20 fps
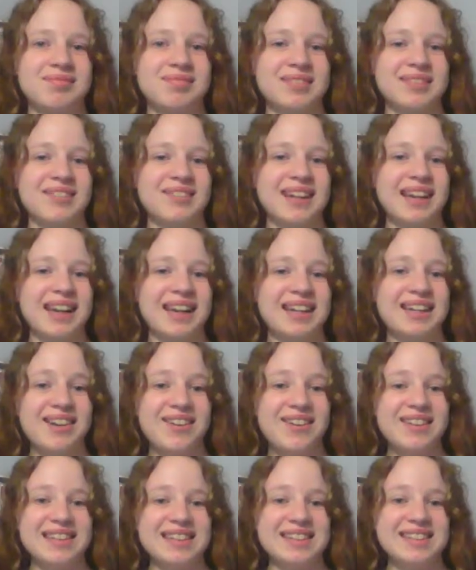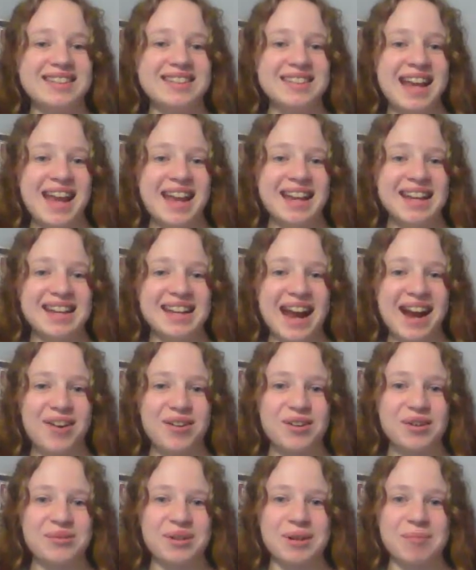Okay, here is Jane
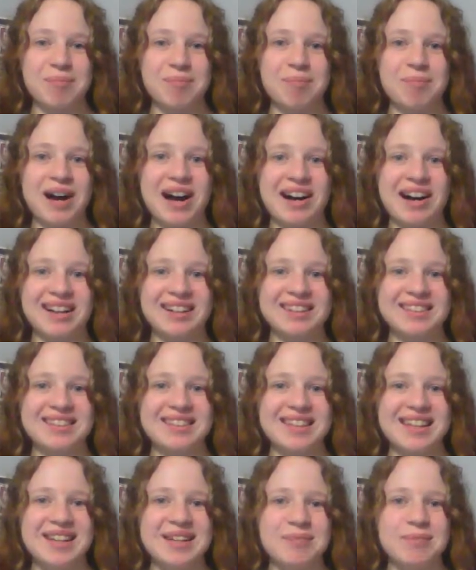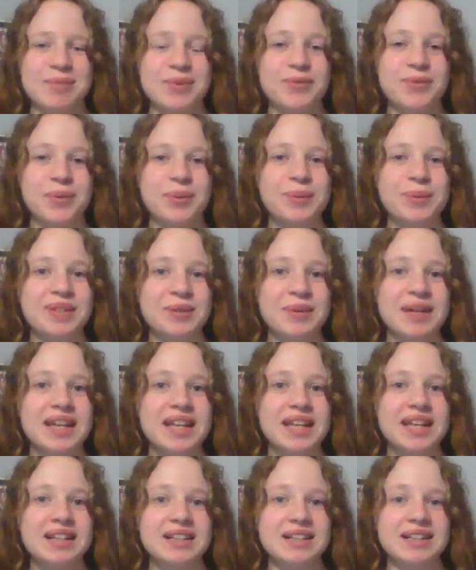out of her box. Before we do
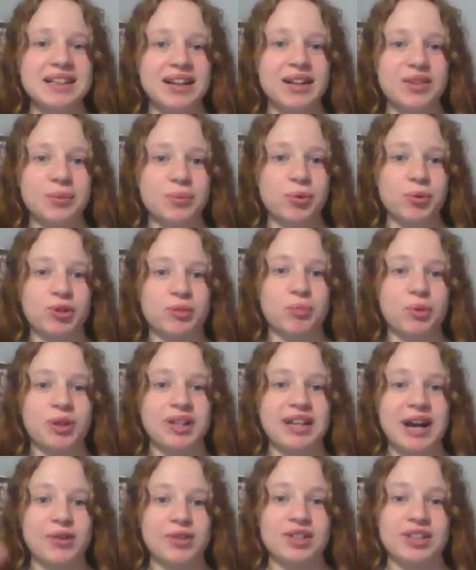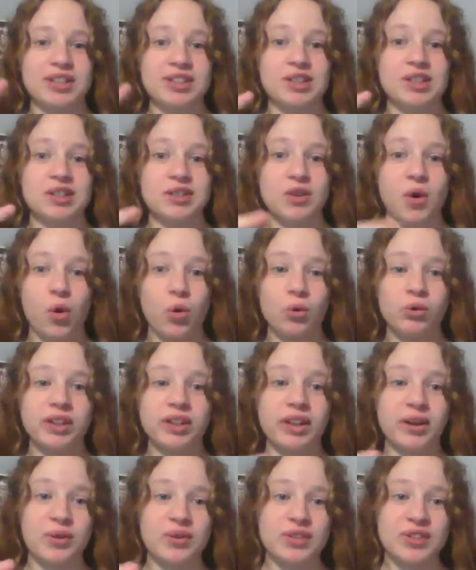anything else, I'm going to point out she's
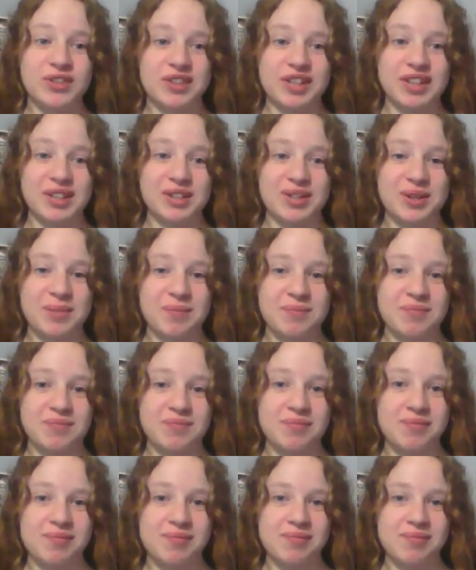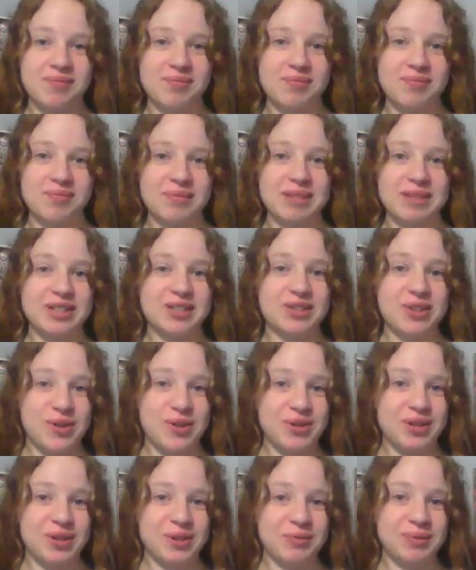holding her stick. It
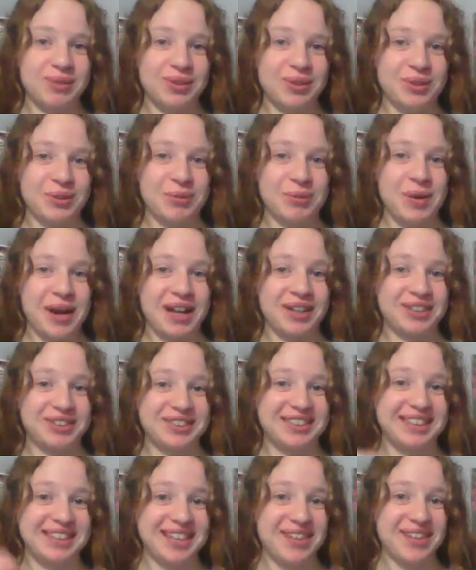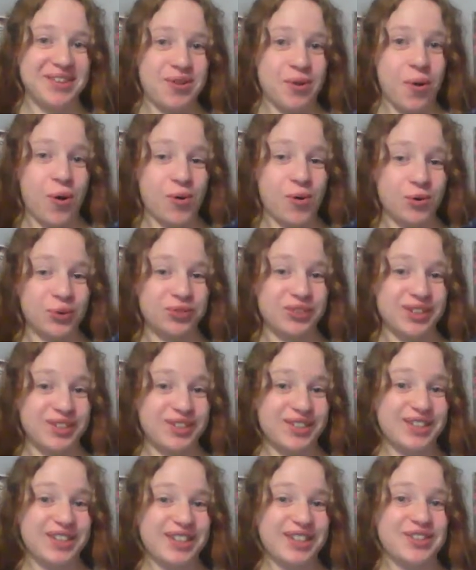took a little while to get her to hold the
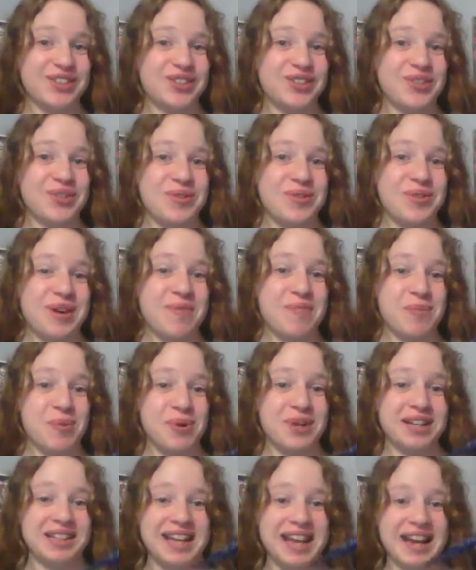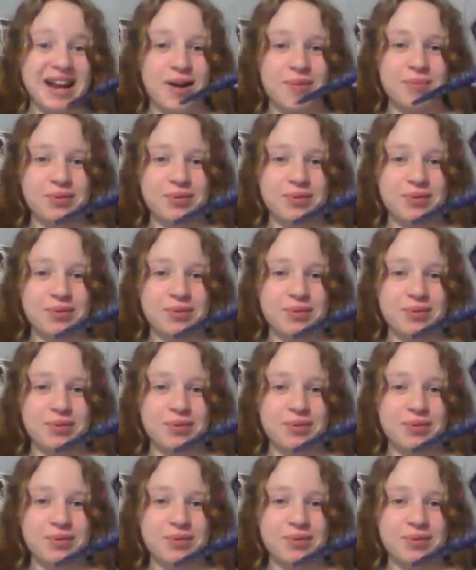stick, so I'm pointing that out